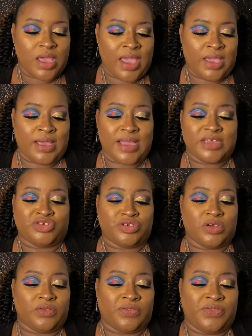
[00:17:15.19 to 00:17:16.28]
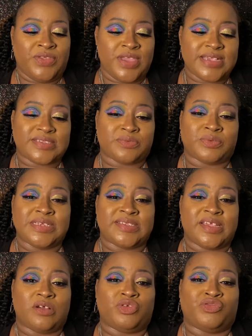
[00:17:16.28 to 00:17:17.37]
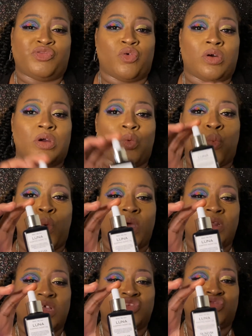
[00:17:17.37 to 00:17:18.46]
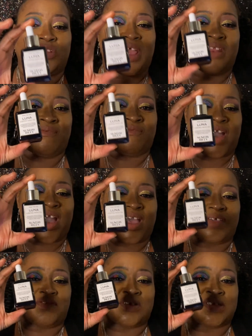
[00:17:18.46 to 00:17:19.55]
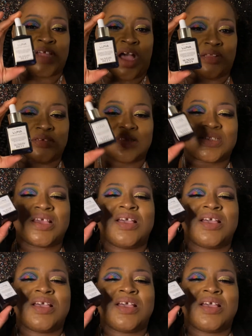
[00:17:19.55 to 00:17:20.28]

And guys, you know, this retails for $105.